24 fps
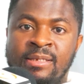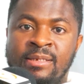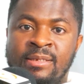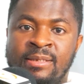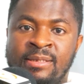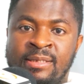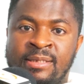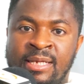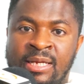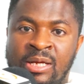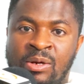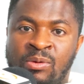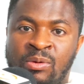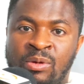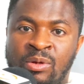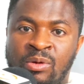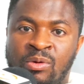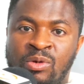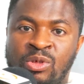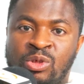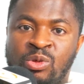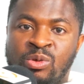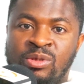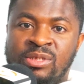they will
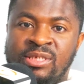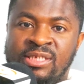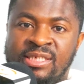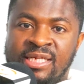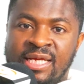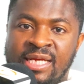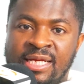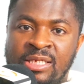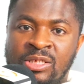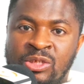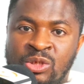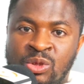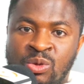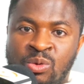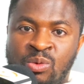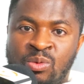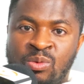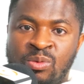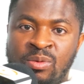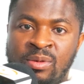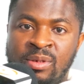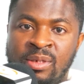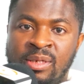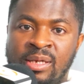also send
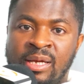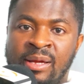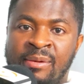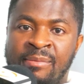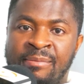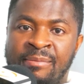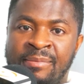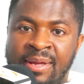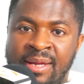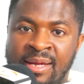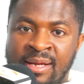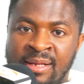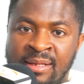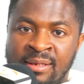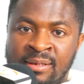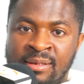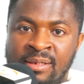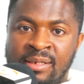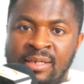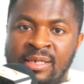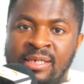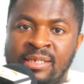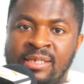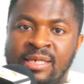you a mail
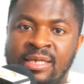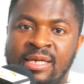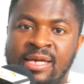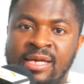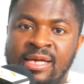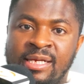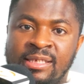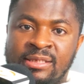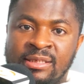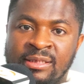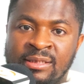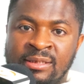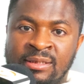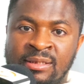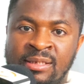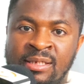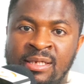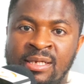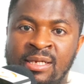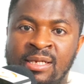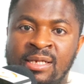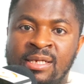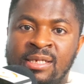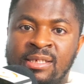indicating
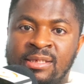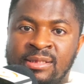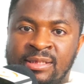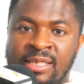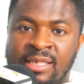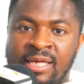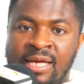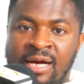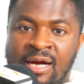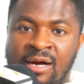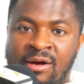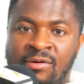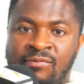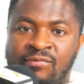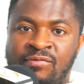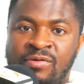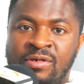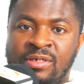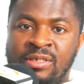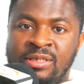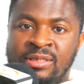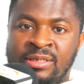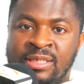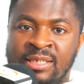they have
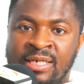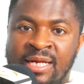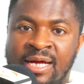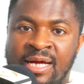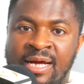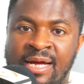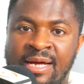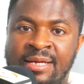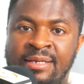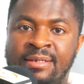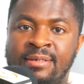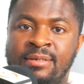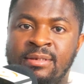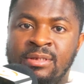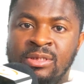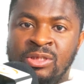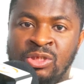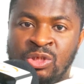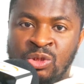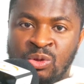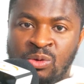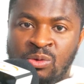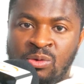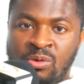denied
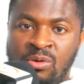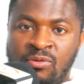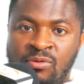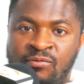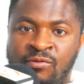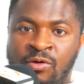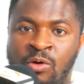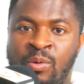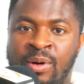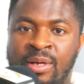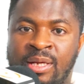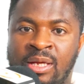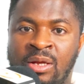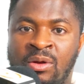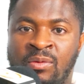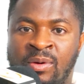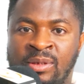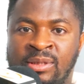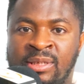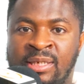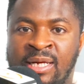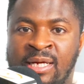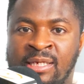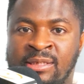you for working
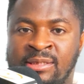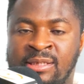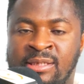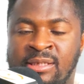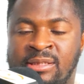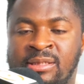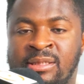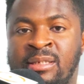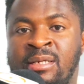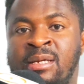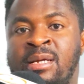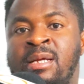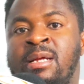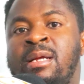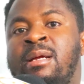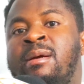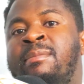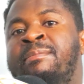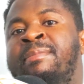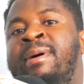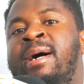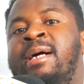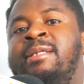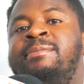authorization.
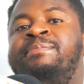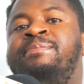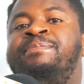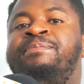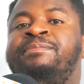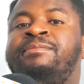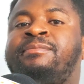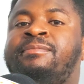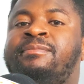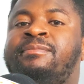But